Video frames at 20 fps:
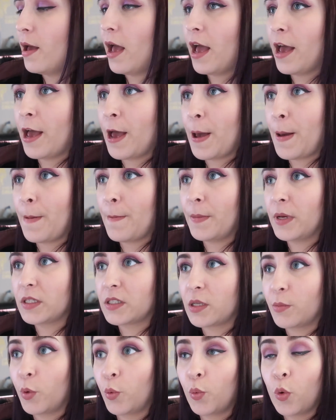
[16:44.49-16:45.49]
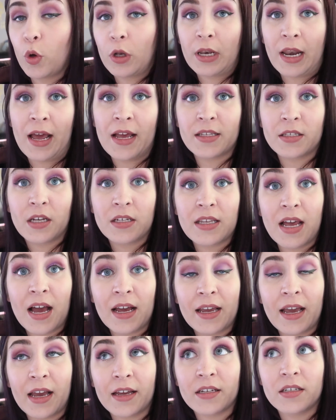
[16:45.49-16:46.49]
some award letters because
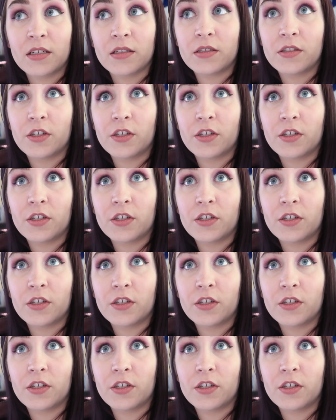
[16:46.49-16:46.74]
I get